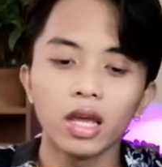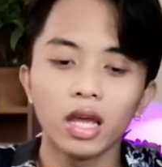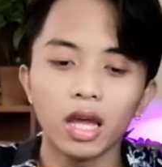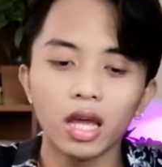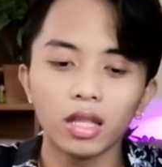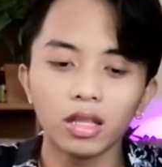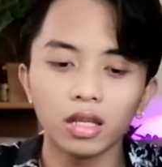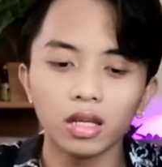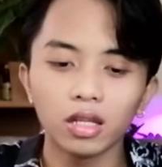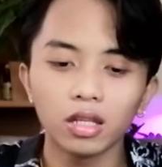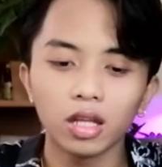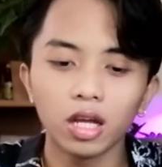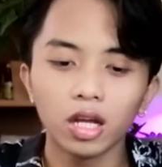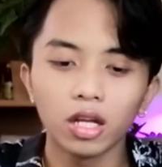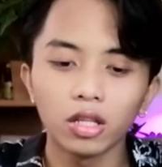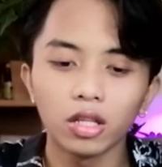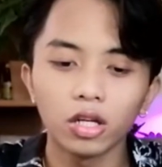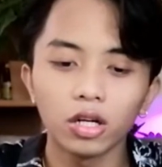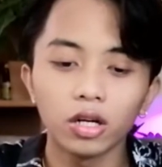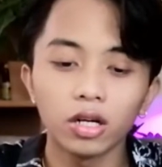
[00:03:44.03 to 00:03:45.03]
and then
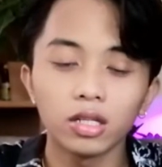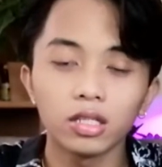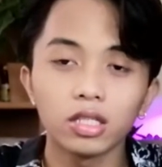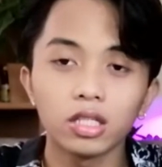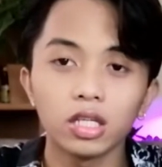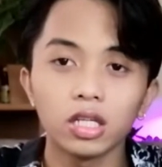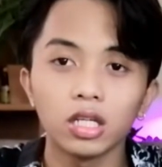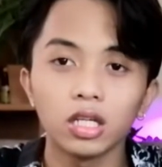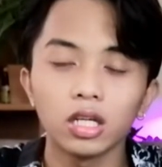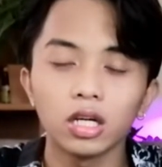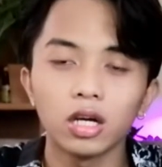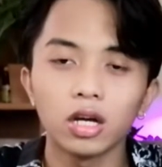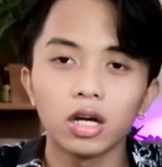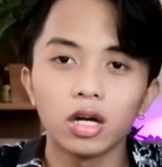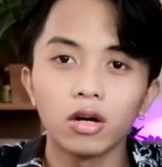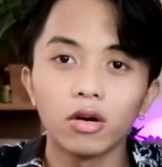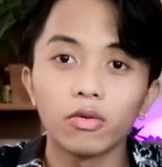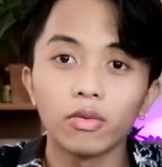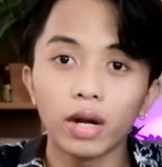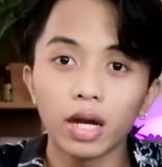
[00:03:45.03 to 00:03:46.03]
there is the
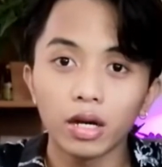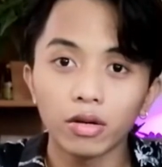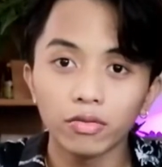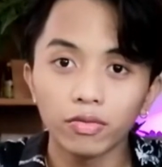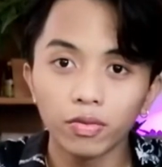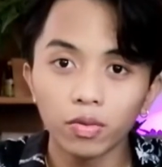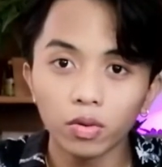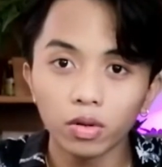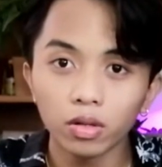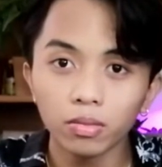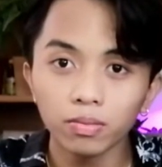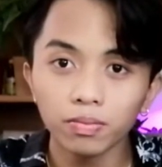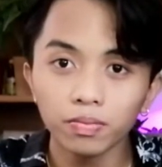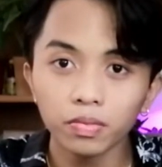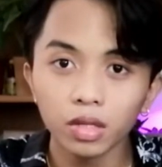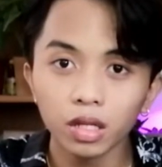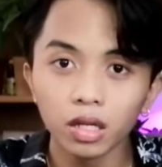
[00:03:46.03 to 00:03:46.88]
round form,